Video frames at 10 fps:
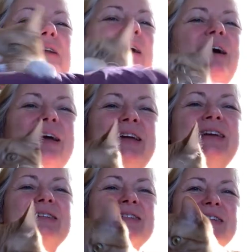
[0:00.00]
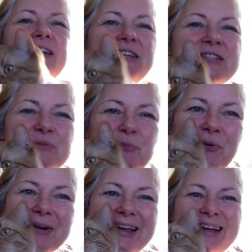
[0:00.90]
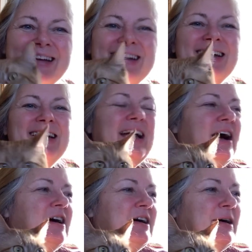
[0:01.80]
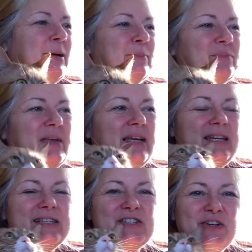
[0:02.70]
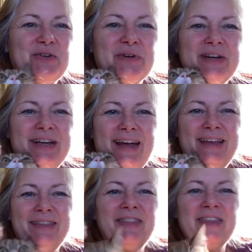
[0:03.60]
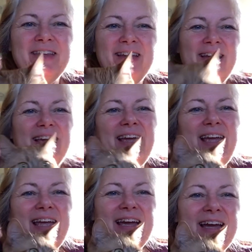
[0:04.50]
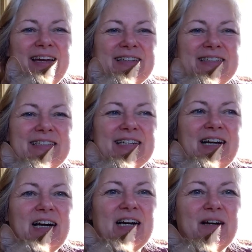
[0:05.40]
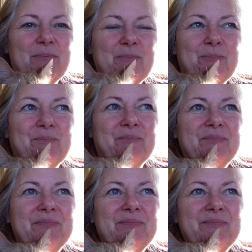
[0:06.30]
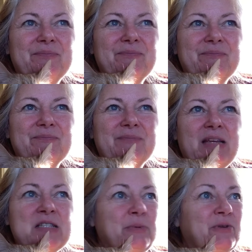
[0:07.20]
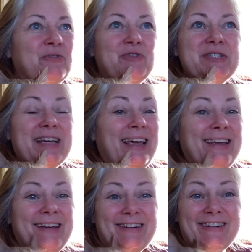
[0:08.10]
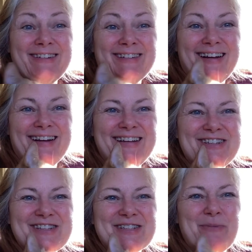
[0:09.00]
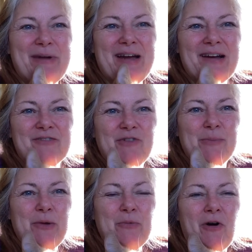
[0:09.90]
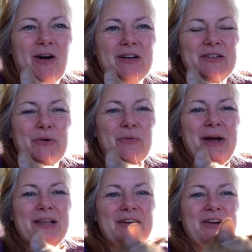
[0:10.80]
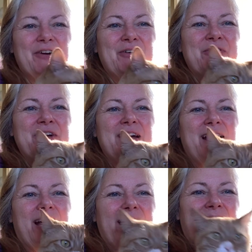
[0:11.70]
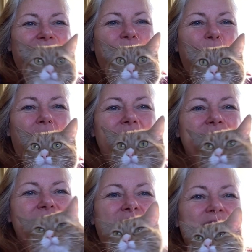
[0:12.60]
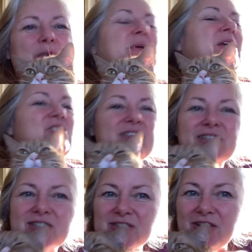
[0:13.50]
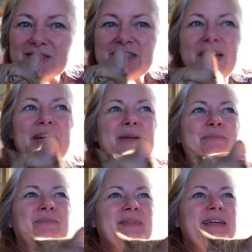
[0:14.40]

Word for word: and I, it is morning. Um, it is January 9th, and um, it's a beautiful day here. I just got back from my walk a little while ago. I haven't walked on the beach in such a long time,